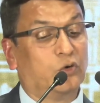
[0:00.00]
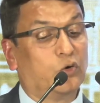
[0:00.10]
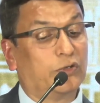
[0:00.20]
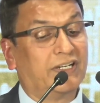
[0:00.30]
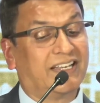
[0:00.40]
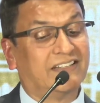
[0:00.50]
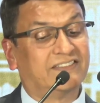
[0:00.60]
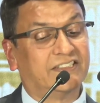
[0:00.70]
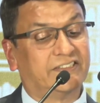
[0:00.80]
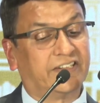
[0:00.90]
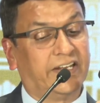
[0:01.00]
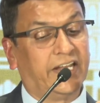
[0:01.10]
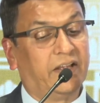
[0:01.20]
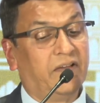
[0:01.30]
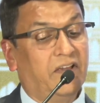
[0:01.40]
oral cancer
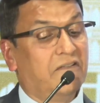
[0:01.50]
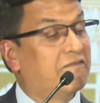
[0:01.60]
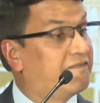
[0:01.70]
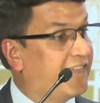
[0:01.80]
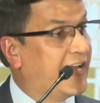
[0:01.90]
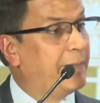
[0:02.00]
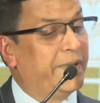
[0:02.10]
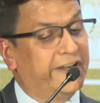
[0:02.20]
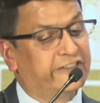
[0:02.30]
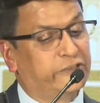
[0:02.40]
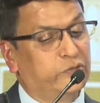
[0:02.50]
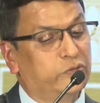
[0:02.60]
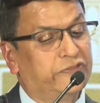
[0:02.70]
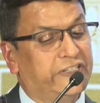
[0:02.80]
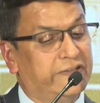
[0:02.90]
scanning, five minutes to
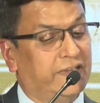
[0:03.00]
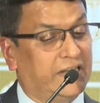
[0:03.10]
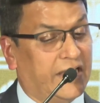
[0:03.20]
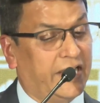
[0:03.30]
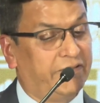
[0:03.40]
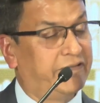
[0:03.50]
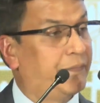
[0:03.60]
save a life.